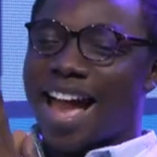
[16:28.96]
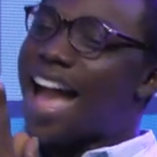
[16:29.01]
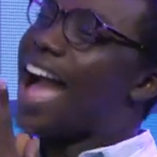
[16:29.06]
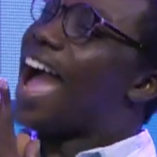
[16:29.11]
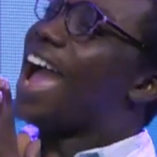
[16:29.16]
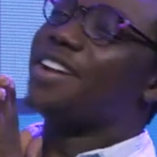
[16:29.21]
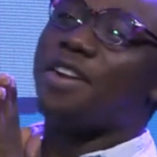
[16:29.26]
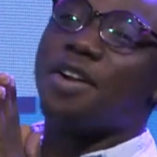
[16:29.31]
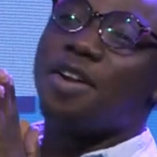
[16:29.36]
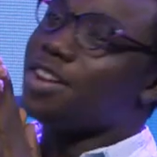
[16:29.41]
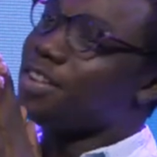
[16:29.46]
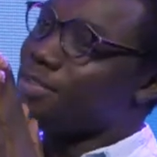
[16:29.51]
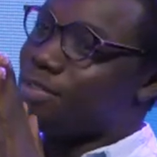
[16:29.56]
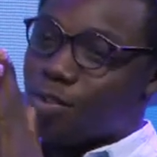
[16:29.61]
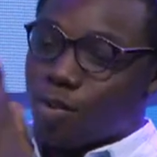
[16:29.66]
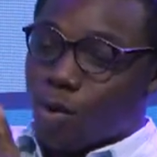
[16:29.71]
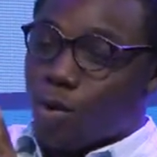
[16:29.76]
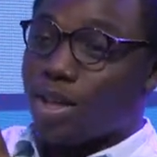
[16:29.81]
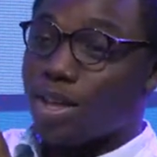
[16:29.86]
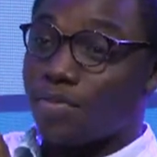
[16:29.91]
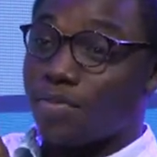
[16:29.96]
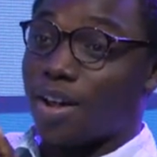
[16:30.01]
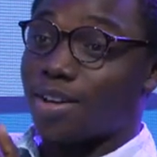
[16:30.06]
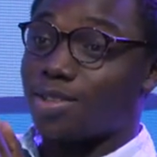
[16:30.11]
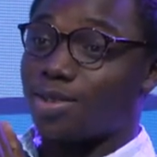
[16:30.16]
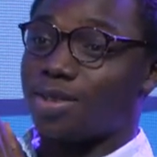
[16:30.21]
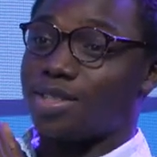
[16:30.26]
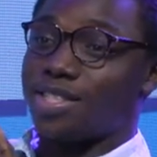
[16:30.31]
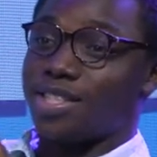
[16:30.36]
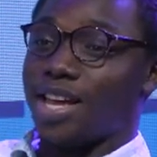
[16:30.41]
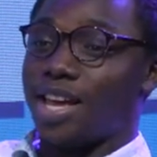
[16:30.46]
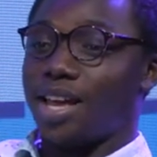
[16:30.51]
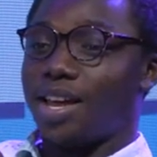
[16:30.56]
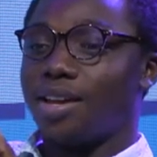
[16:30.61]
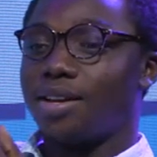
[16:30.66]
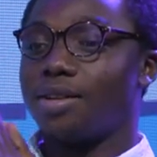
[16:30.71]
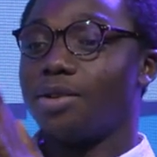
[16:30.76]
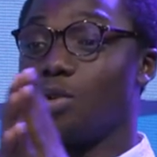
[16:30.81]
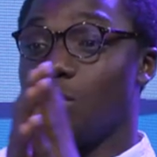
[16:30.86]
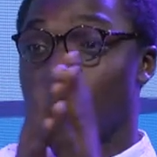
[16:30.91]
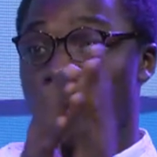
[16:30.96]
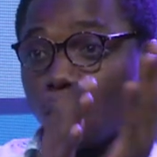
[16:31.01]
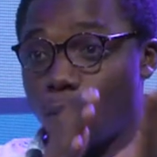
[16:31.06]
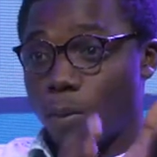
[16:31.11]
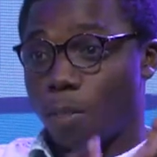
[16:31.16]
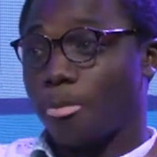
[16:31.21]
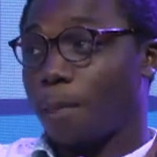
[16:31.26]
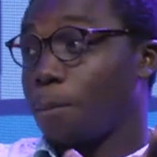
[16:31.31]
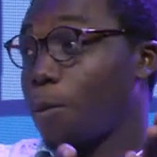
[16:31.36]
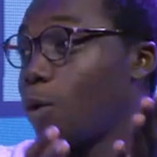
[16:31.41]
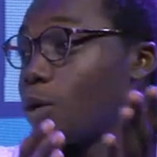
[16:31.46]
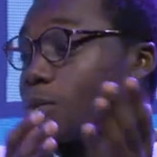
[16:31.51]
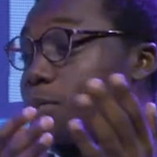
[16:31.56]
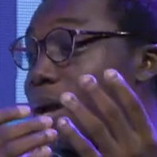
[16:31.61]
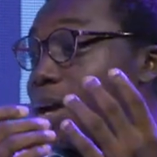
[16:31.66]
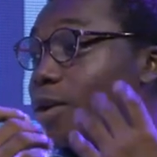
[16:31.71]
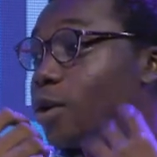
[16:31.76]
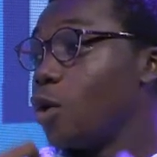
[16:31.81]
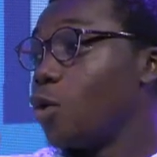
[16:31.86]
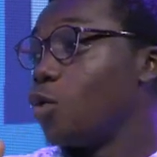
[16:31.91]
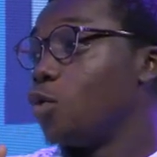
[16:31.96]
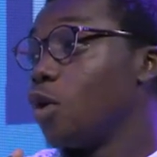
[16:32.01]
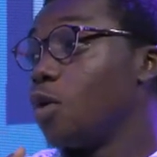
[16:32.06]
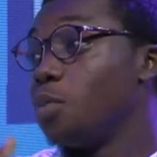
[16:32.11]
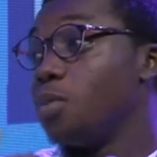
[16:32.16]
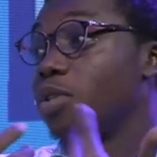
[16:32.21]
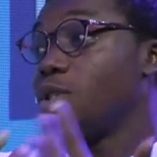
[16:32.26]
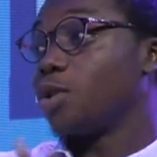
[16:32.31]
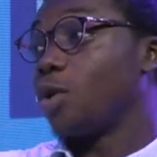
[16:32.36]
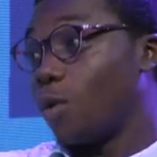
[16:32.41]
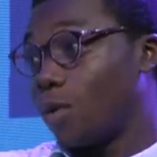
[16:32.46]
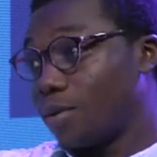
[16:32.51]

I don't even know if I should say no because okay. my no will not be sure.